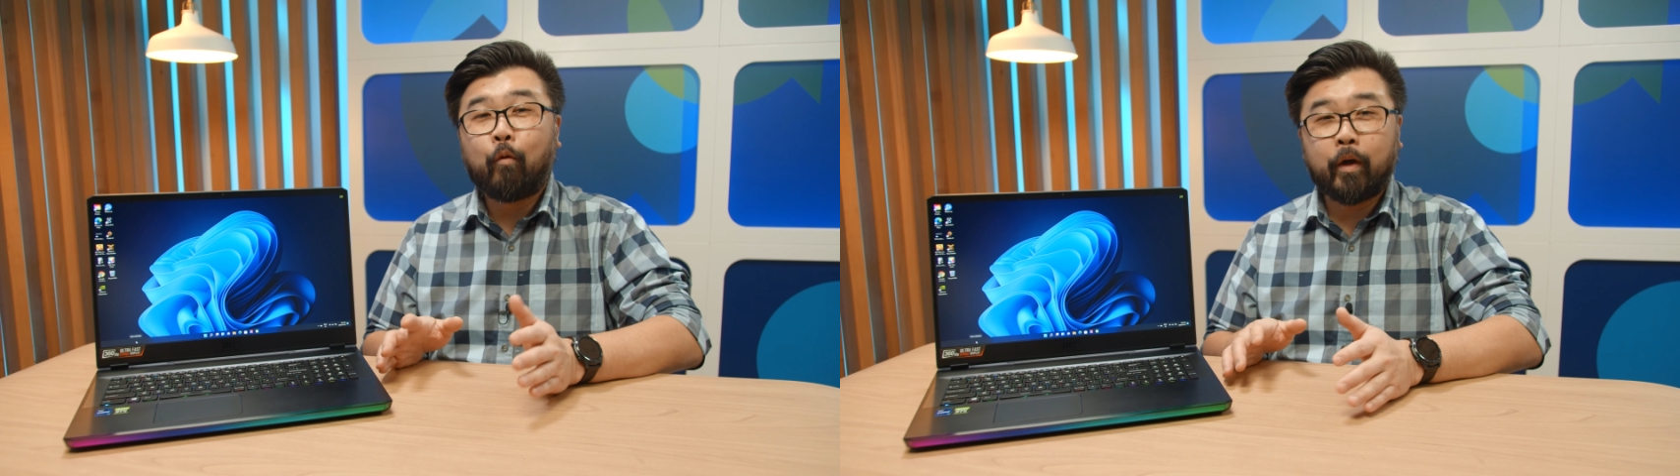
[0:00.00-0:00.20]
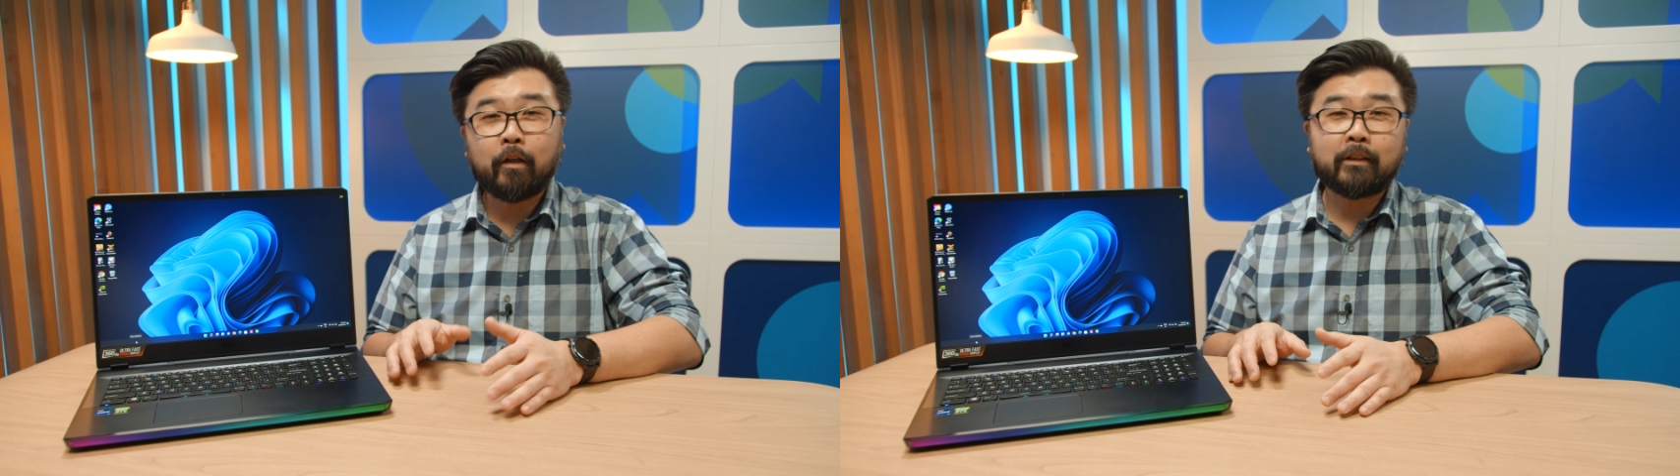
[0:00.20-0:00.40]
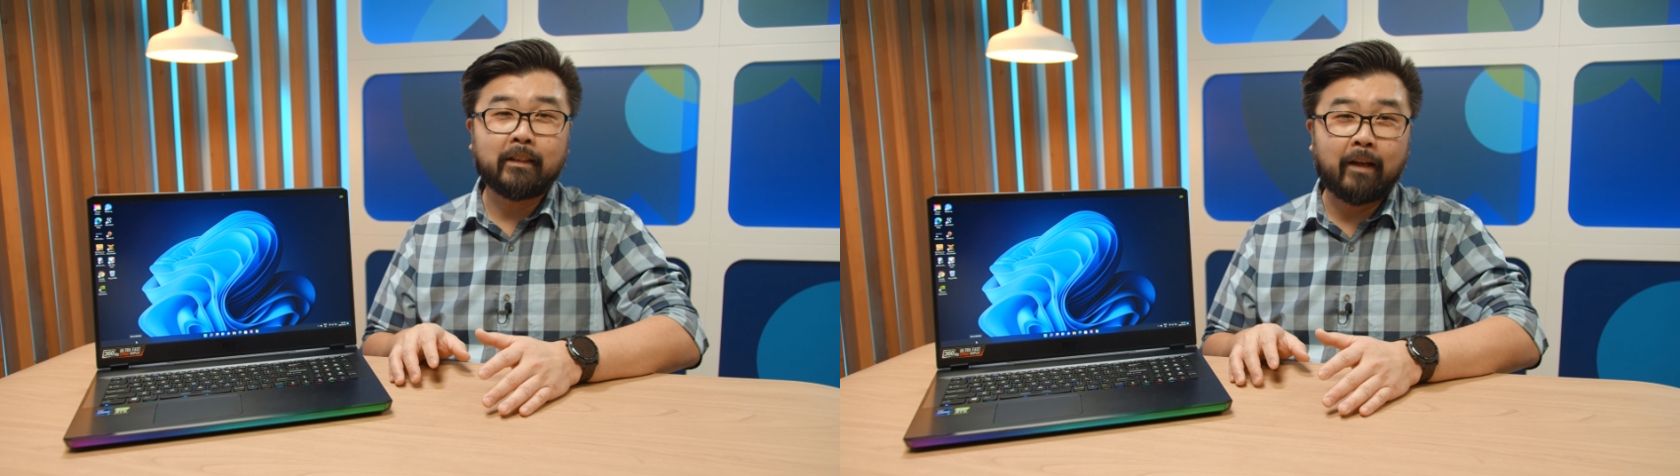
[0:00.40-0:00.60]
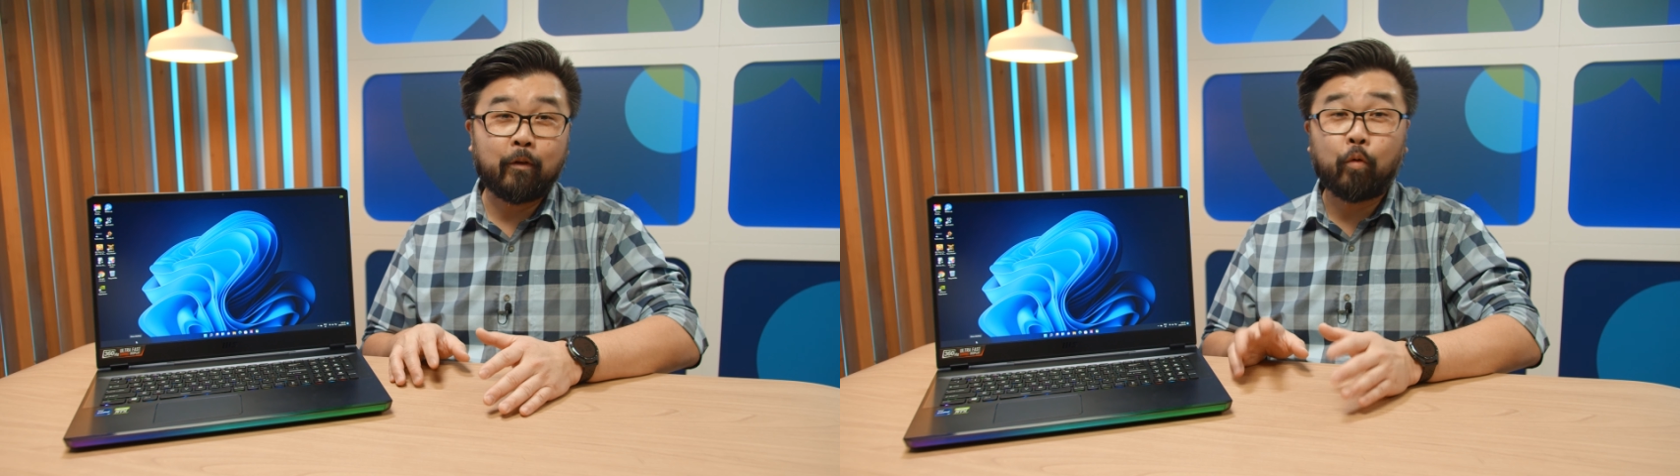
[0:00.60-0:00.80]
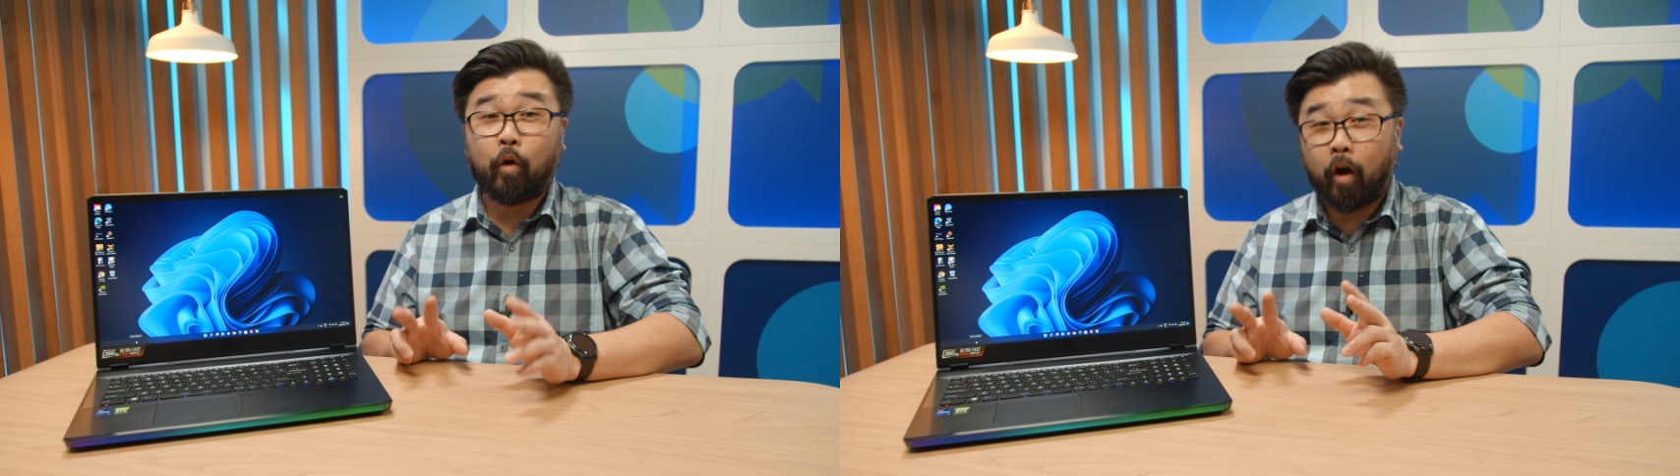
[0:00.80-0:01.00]
Windows
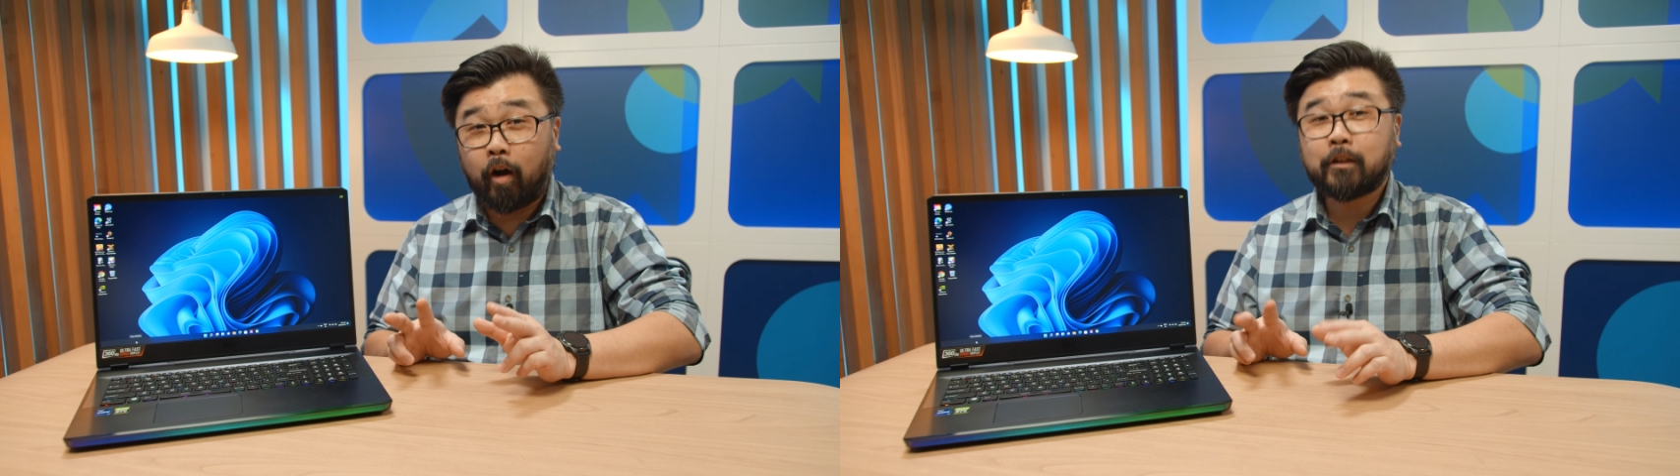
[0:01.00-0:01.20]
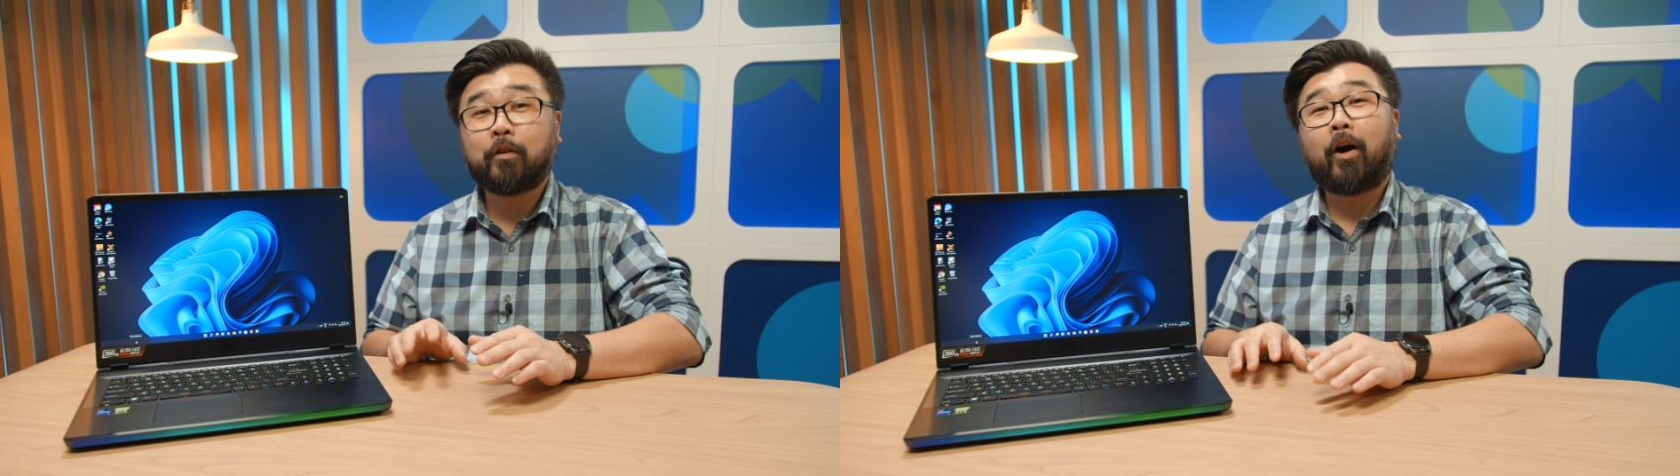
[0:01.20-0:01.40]
11 will also